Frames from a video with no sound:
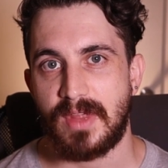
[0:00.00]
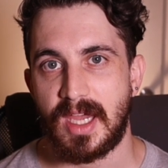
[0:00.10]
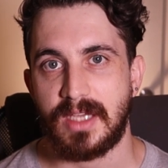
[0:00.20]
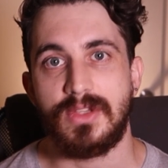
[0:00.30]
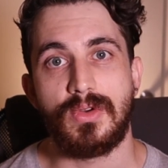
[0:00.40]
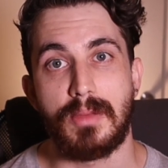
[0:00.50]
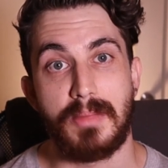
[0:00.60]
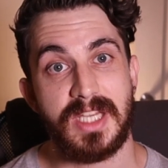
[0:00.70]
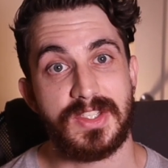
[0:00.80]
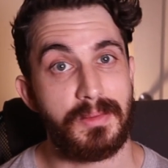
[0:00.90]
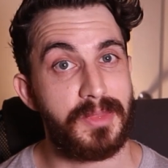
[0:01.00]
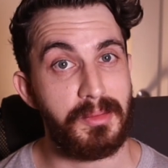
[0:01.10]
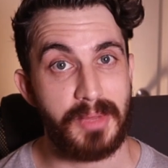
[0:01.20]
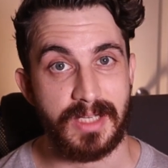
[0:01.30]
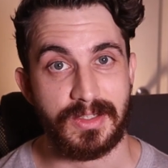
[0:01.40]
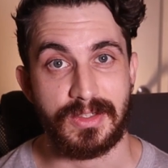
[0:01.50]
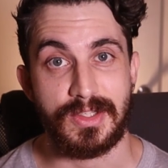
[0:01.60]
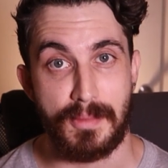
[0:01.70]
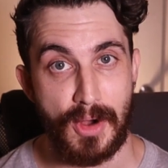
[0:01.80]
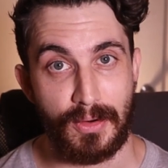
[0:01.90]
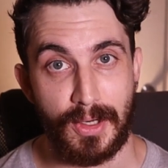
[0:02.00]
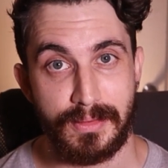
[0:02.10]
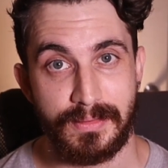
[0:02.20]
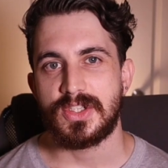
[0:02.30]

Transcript: that you can make something better tomorrow.